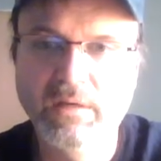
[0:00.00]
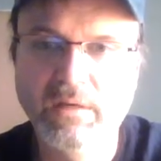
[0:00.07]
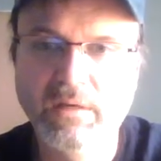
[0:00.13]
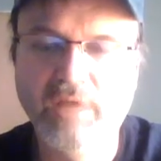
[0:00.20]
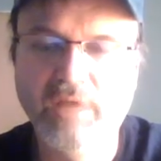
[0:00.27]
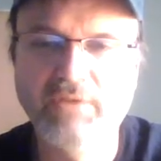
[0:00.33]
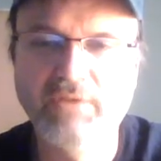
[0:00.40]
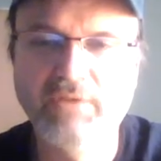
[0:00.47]
I
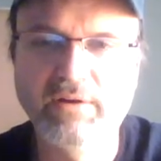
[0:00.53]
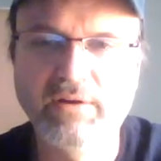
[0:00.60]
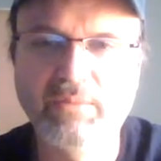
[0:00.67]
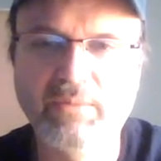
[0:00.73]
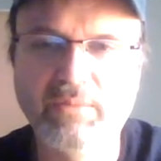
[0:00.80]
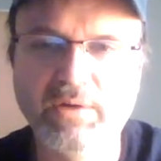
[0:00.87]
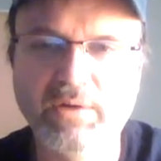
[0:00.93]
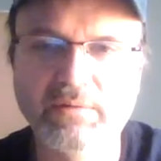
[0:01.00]
figured I'm
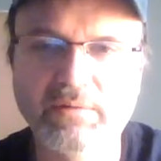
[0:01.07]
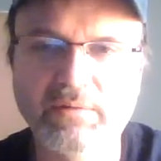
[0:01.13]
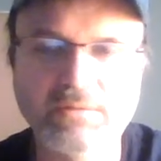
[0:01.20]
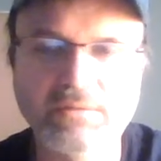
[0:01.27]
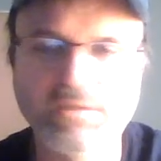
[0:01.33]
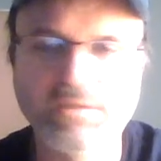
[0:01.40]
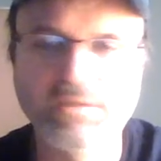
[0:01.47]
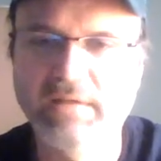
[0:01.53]
gonna
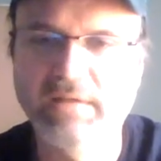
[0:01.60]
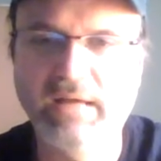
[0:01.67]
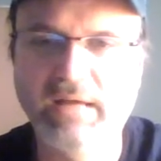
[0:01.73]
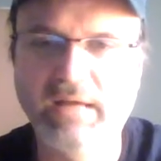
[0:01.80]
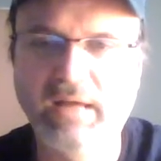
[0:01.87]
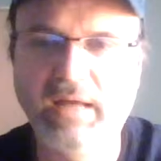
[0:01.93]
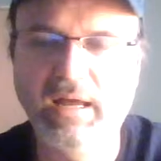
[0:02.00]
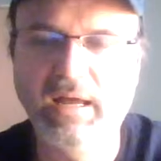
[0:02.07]
just not.
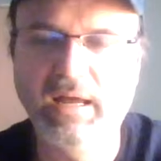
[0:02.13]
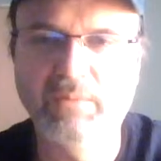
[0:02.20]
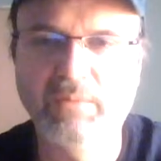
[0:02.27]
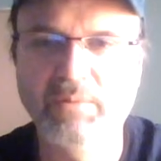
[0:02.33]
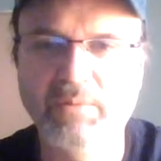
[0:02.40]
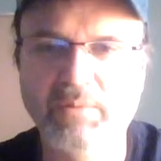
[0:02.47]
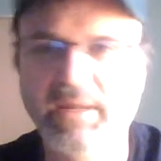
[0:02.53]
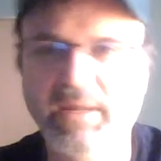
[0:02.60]
I'm gonna
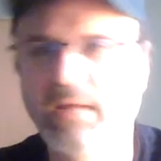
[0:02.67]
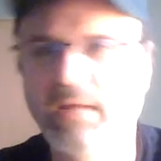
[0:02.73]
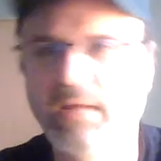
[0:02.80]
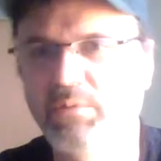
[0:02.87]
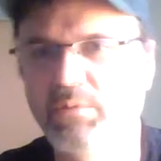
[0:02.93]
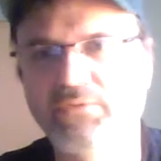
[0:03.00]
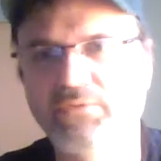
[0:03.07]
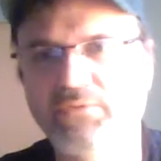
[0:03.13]
be
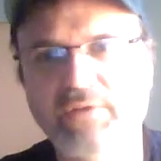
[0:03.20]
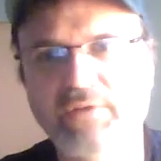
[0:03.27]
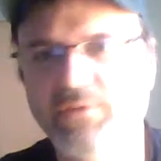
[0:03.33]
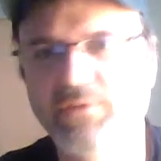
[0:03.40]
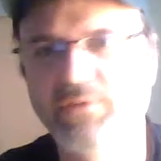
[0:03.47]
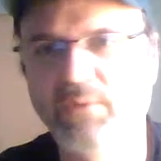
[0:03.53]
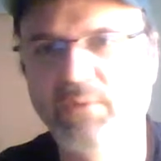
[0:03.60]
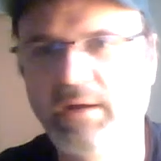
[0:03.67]
animal free for
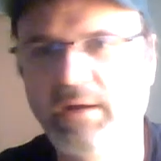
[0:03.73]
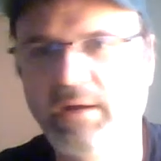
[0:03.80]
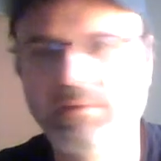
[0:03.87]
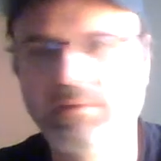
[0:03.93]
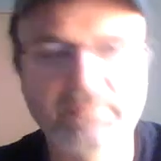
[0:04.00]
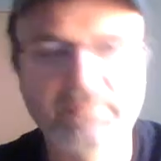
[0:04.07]
a while.